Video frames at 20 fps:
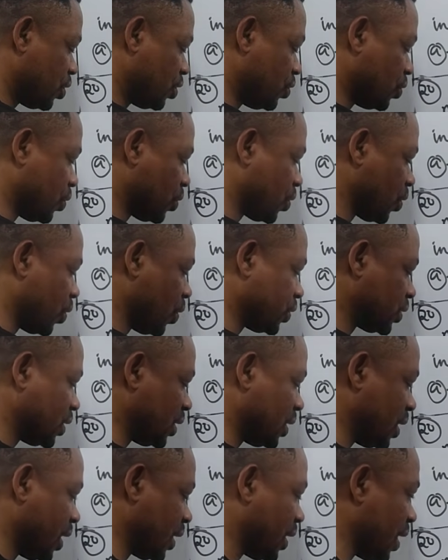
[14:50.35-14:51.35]
You close
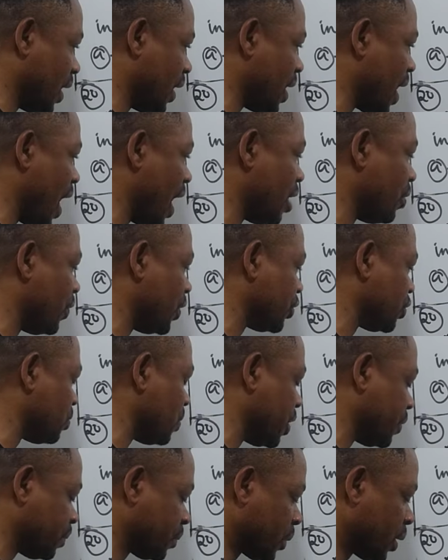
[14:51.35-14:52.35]
it again. Are you with
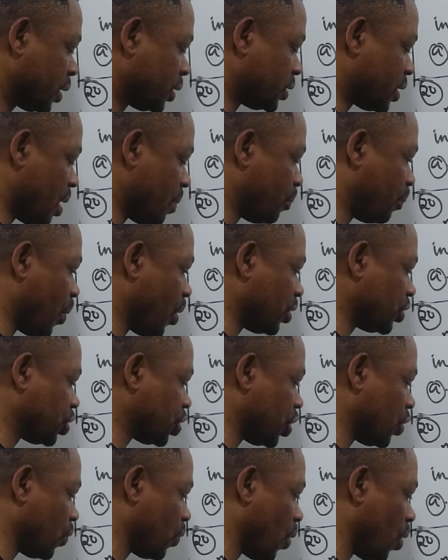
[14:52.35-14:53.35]
me? Then
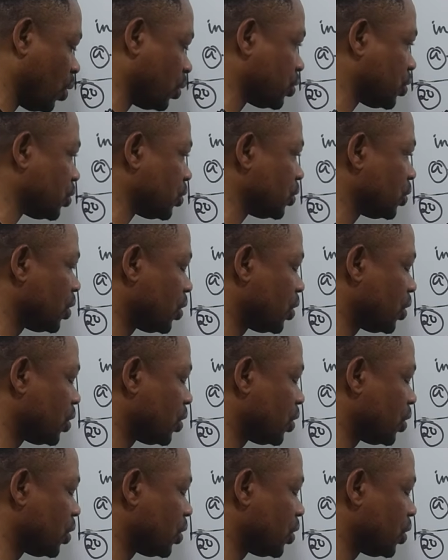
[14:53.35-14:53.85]
punch equal to.